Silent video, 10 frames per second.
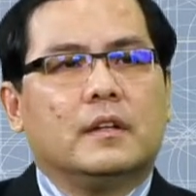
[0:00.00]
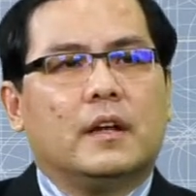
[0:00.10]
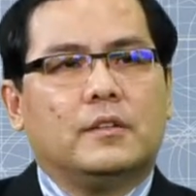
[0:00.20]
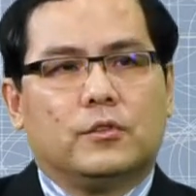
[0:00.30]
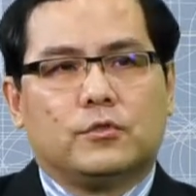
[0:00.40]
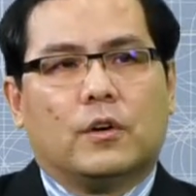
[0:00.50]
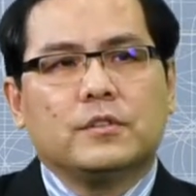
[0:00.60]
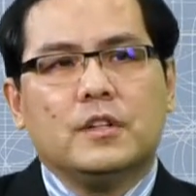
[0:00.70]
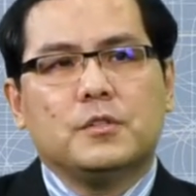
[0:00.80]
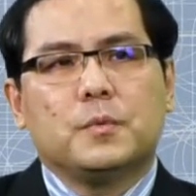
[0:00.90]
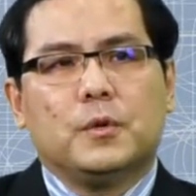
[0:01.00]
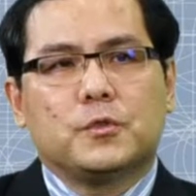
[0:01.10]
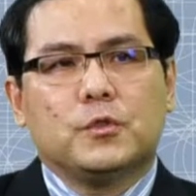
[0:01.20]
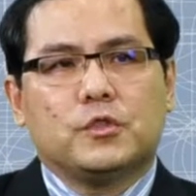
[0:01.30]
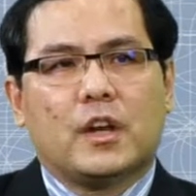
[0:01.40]
And the doctors will
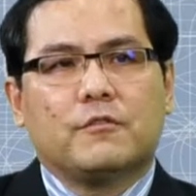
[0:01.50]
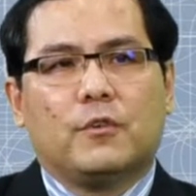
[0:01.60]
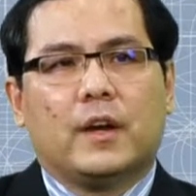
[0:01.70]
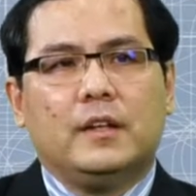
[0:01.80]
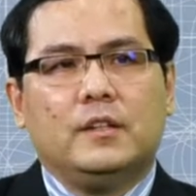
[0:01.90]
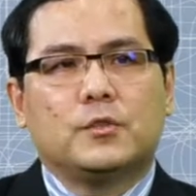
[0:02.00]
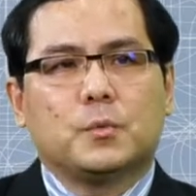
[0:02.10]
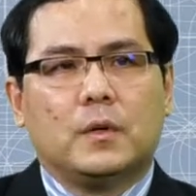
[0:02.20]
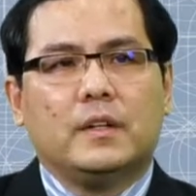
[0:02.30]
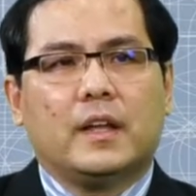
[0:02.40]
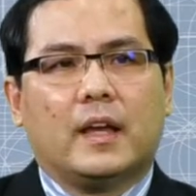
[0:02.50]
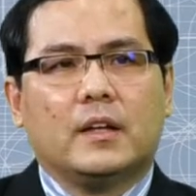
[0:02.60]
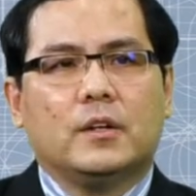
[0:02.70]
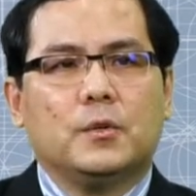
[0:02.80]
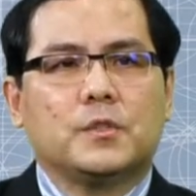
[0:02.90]
also check for any swollen
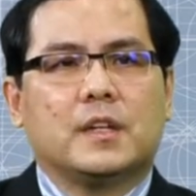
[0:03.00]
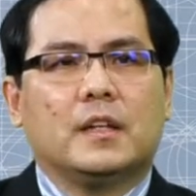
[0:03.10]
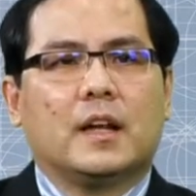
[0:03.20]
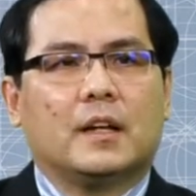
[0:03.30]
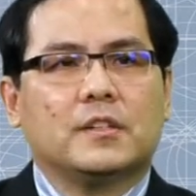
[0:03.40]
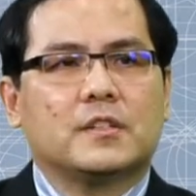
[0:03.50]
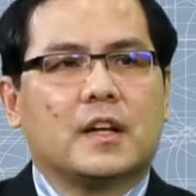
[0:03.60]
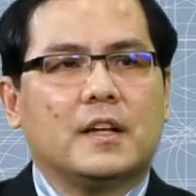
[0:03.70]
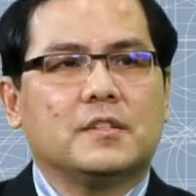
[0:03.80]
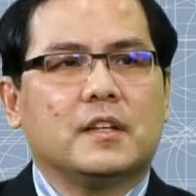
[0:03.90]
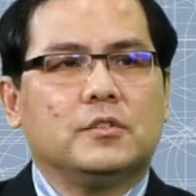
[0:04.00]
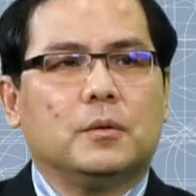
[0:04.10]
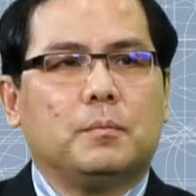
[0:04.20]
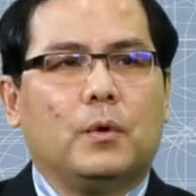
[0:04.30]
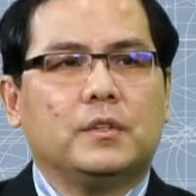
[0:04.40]
ankles and other signs that your
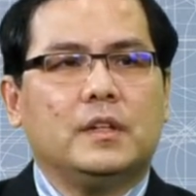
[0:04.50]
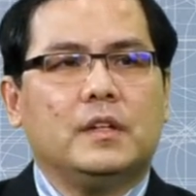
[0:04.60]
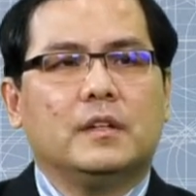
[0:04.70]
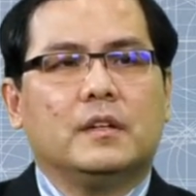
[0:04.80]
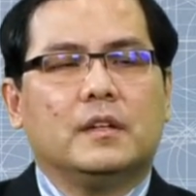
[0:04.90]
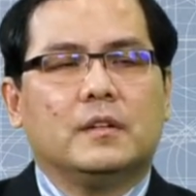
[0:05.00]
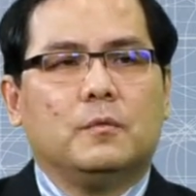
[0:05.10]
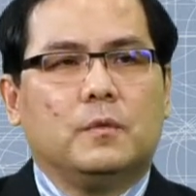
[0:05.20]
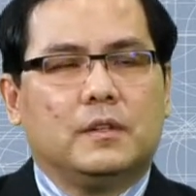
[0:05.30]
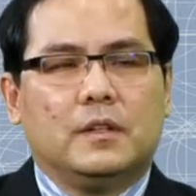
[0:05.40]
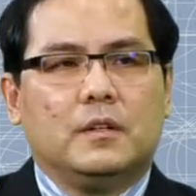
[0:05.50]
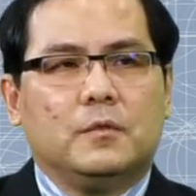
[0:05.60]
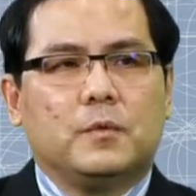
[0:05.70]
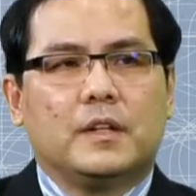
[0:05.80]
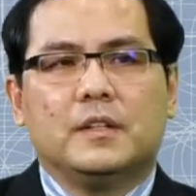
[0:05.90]
body,
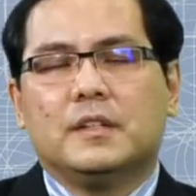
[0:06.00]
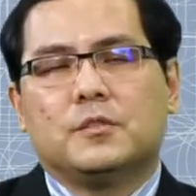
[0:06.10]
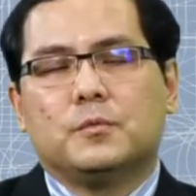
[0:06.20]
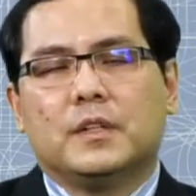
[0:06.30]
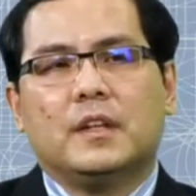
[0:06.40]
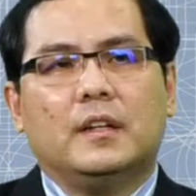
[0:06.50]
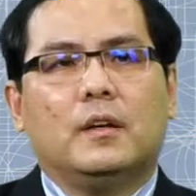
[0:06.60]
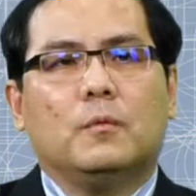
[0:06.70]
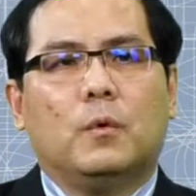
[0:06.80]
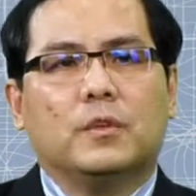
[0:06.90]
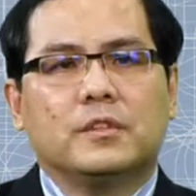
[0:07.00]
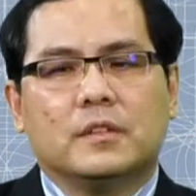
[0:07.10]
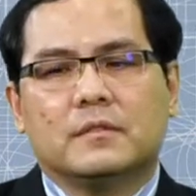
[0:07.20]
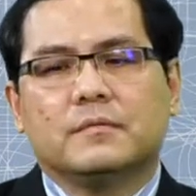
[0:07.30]
whether it's retaining water.